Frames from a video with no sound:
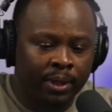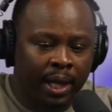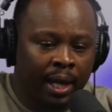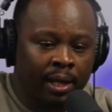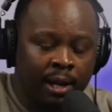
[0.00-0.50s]

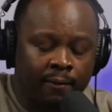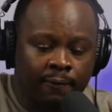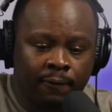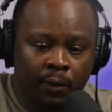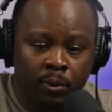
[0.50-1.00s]
and
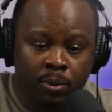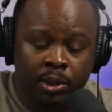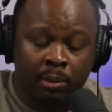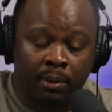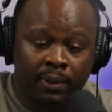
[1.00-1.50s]
infuse
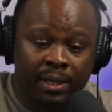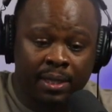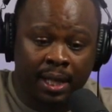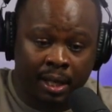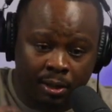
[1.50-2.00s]
some of
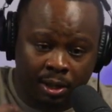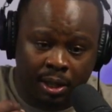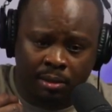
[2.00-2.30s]
this energy,